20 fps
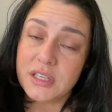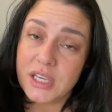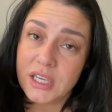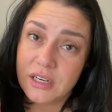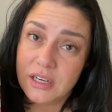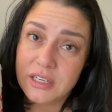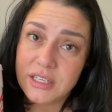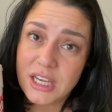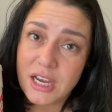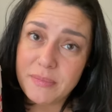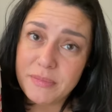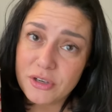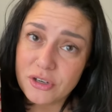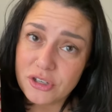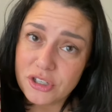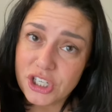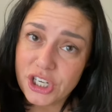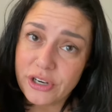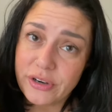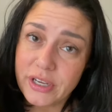Anytime there's
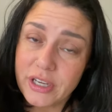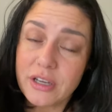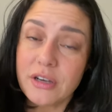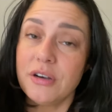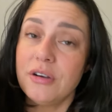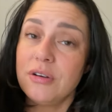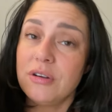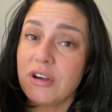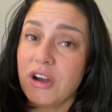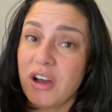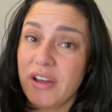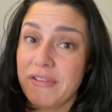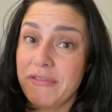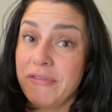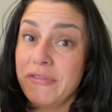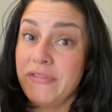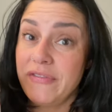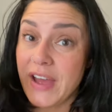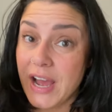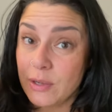cherry Coke on
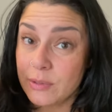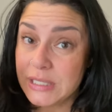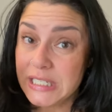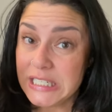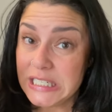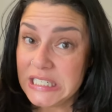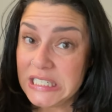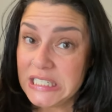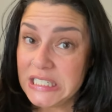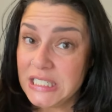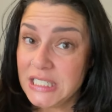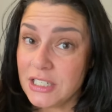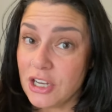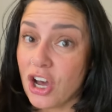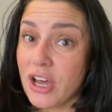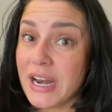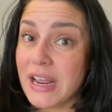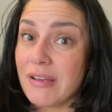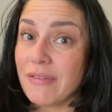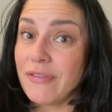a
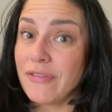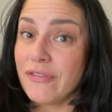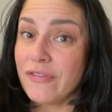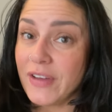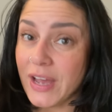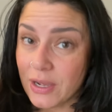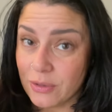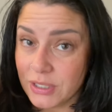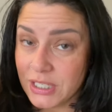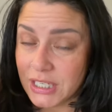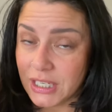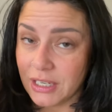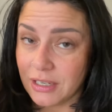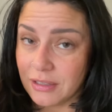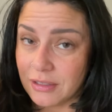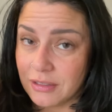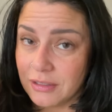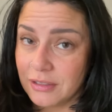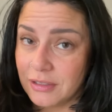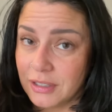
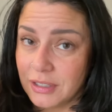fountain,